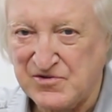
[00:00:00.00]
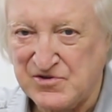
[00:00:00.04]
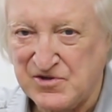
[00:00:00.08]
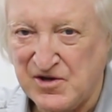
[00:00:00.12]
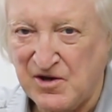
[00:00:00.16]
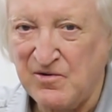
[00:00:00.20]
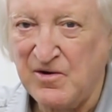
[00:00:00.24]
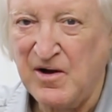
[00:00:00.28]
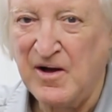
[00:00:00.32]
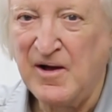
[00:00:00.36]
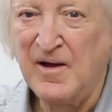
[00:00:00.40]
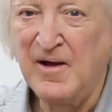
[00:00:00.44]

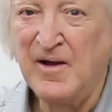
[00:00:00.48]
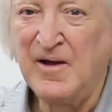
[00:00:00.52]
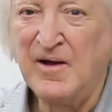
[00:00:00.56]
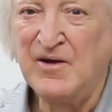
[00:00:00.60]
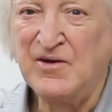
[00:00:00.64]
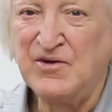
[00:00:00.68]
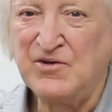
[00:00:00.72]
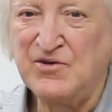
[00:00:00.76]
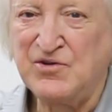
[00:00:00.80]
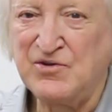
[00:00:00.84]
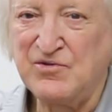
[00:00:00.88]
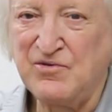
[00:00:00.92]
So
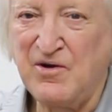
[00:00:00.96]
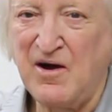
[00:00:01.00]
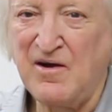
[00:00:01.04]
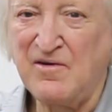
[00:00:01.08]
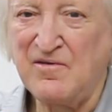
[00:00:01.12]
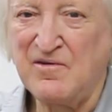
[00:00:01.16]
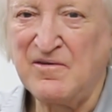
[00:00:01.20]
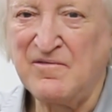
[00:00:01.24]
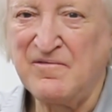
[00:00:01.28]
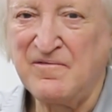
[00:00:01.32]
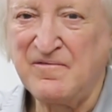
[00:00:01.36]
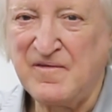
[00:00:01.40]
two
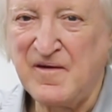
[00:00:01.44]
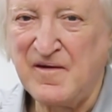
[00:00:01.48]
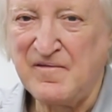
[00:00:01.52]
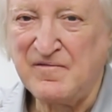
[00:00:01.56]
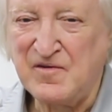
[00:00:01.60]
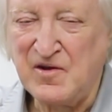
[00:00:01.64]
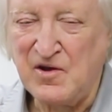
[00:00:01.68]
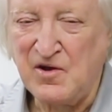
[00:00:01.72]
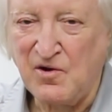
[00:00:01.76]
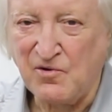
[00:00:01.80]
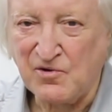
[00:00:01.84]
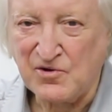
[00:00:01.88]
hundred
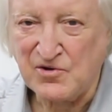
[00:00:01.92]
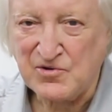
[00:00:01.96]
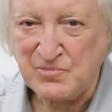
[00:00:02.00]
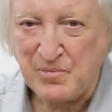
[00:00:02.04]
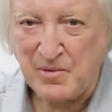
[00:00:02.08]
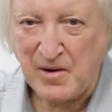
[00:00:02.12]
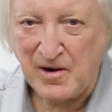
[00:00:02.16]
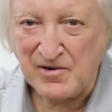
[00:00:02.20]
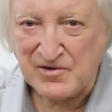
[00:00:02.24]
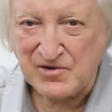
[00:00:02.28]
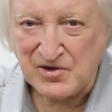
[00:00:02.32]
fifty horsepower